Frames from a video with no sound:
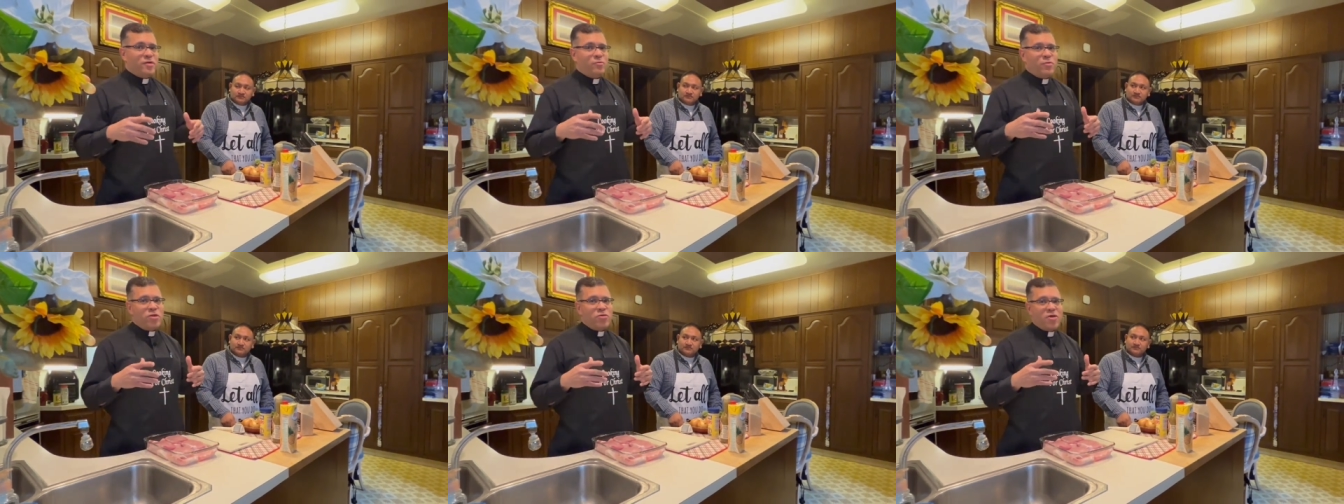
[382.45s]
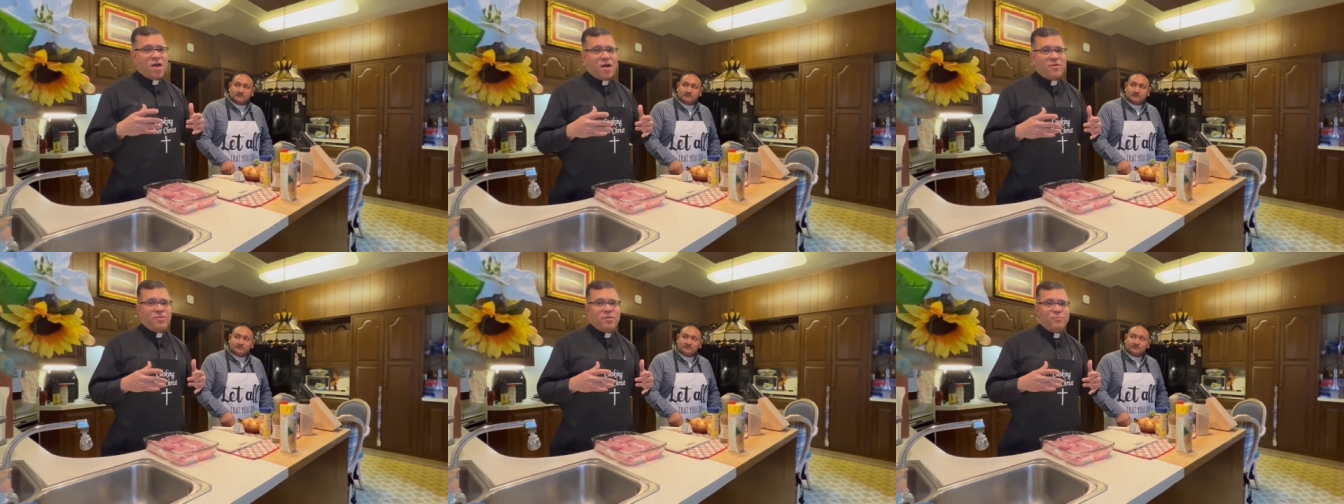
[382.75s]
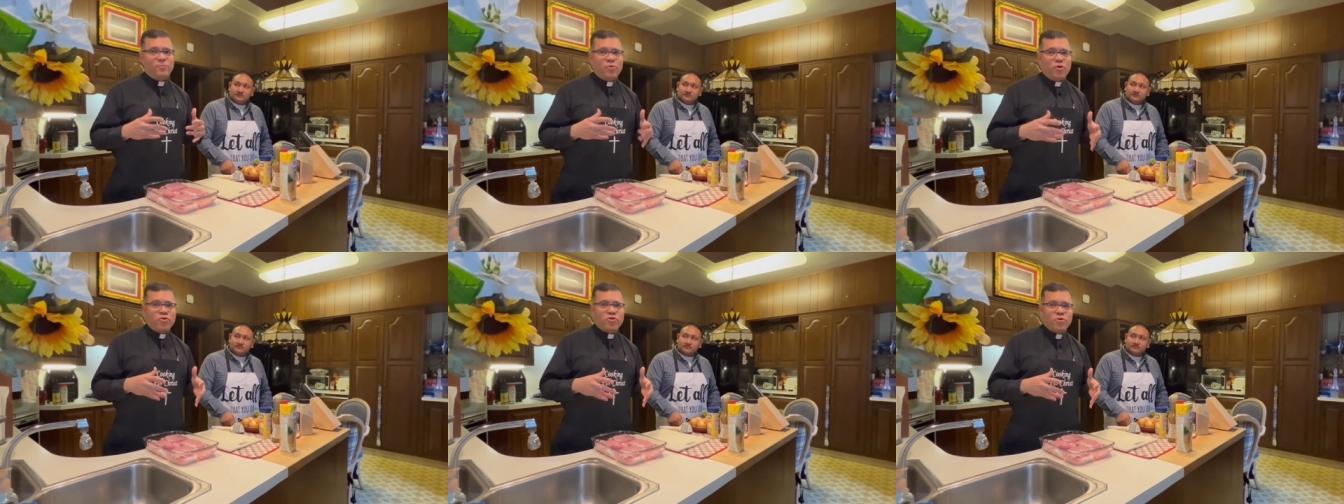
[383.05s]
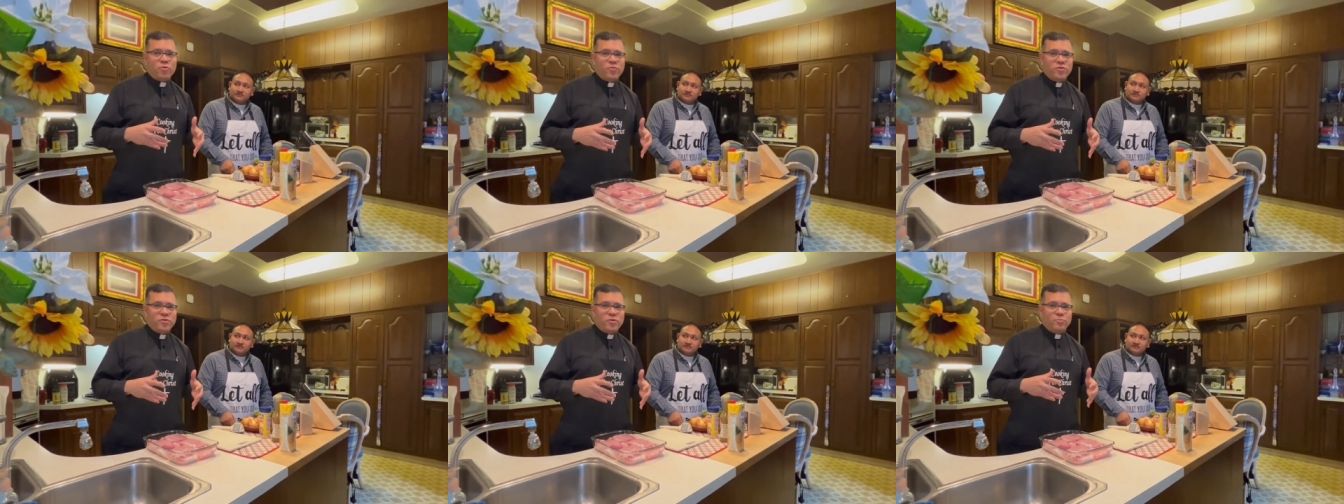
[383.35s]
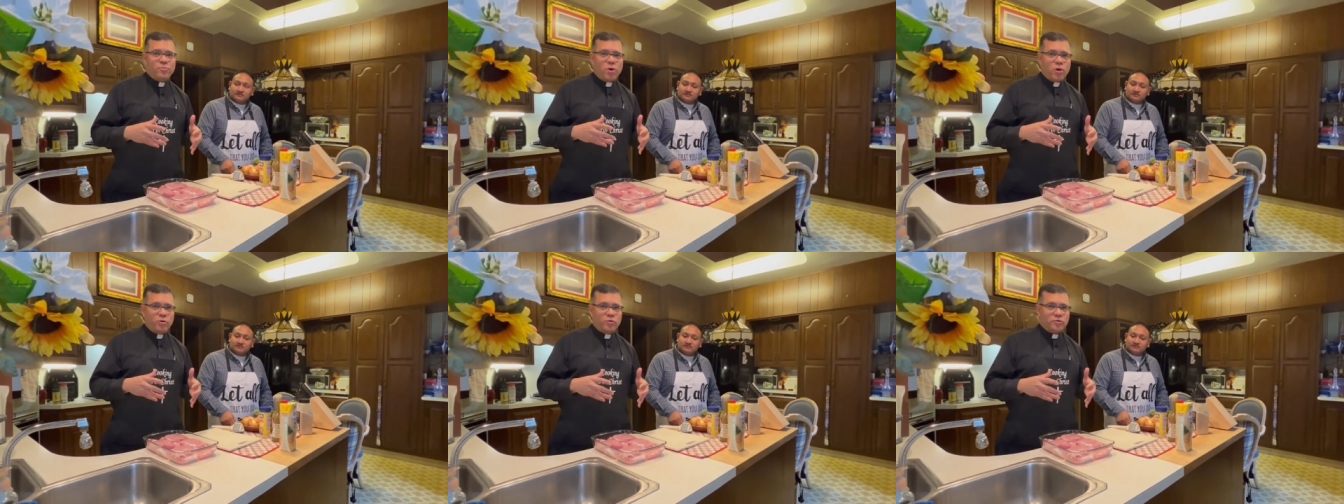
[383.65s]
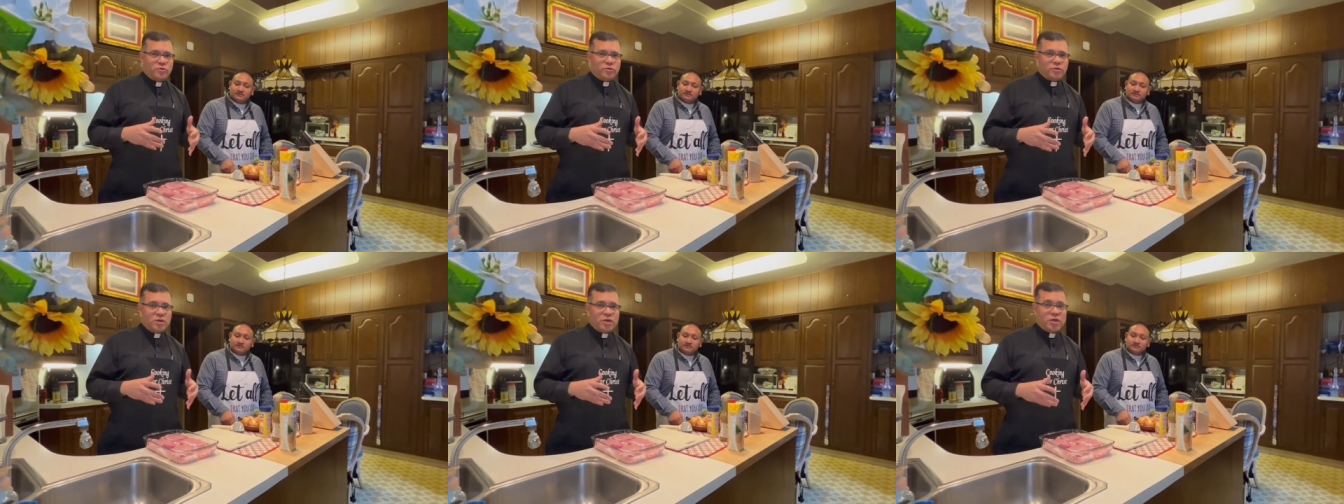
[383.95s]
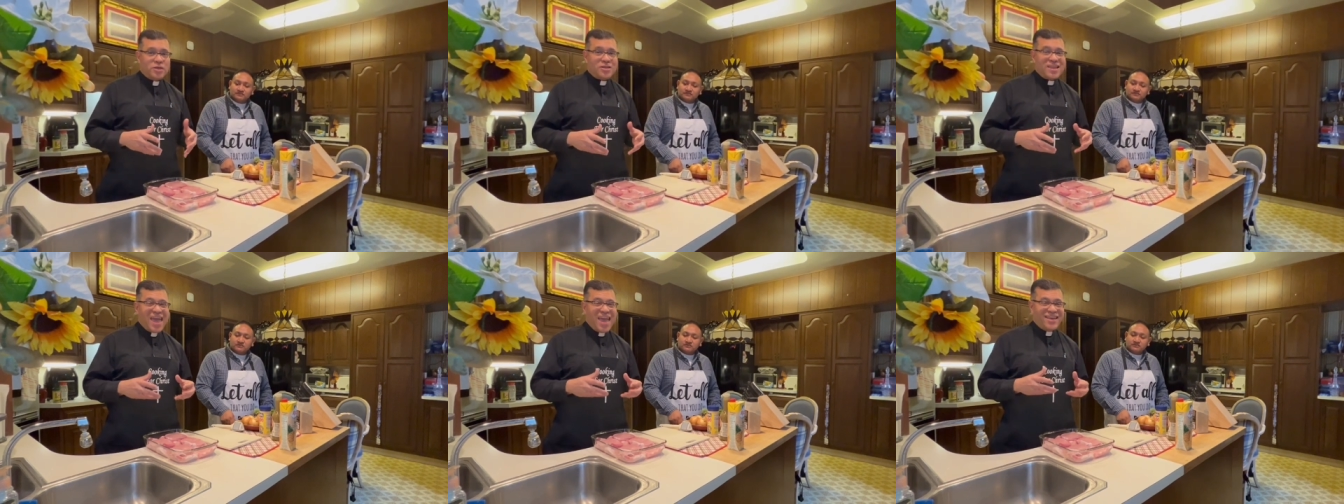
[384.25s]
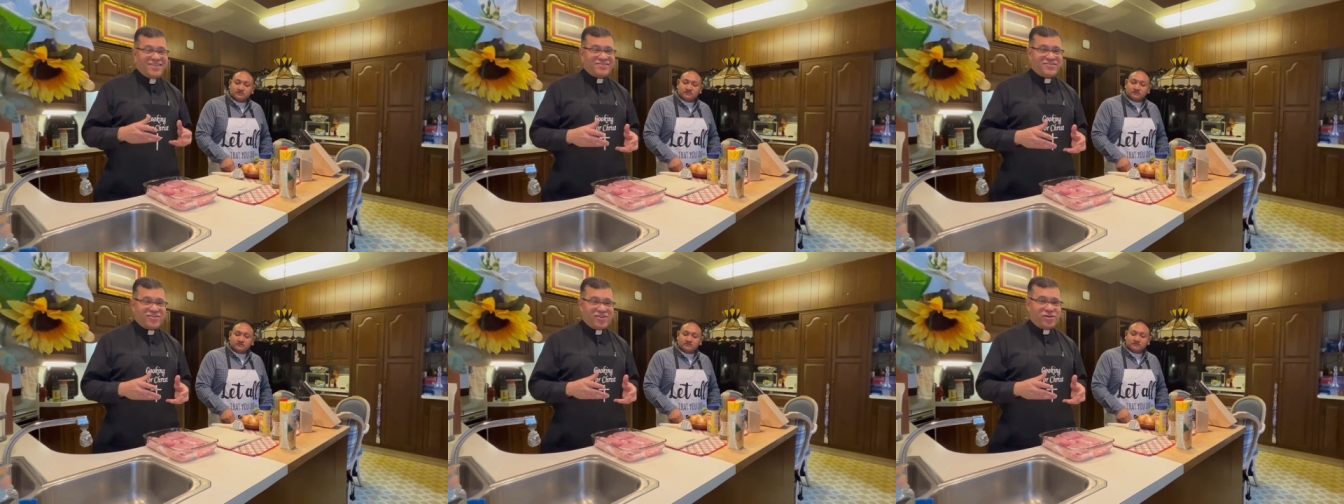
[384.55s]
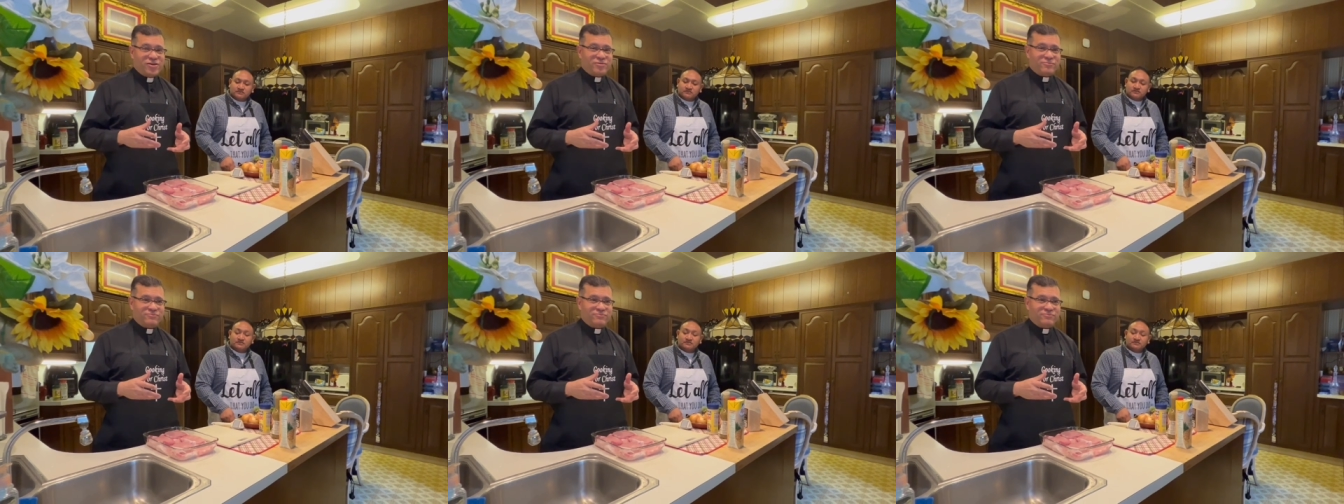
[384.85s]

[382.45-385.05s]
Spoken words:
when you have the pork chop with the bones, it tastes here.